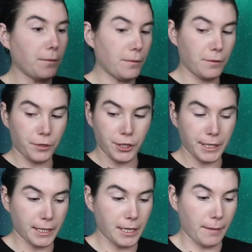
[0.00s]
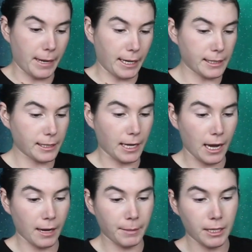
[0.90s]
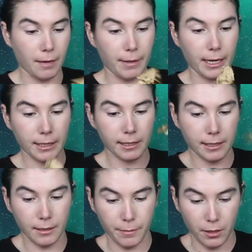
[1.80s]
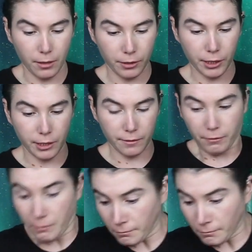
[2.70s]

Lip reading: Oh, she's a dumbass. I'm a dumbass. Apologies.